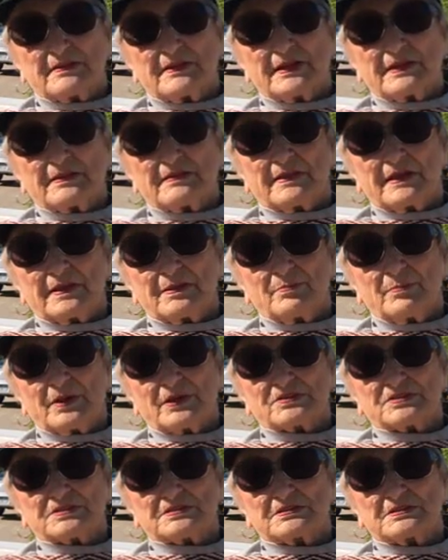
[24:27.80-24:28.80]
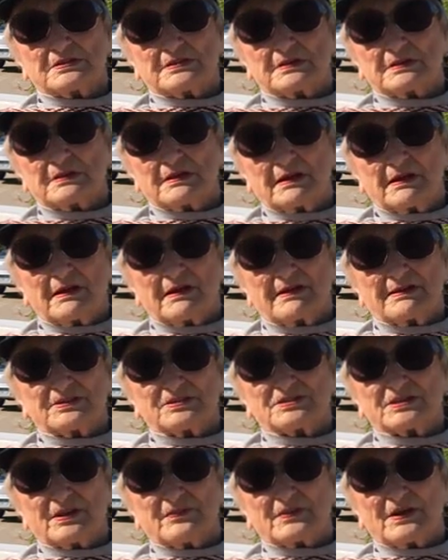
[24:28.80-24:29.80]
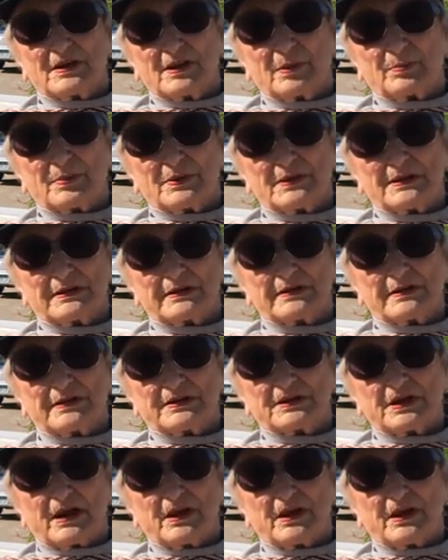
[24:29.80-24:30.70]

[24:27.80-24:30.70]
They they'd mix Seven Up and a little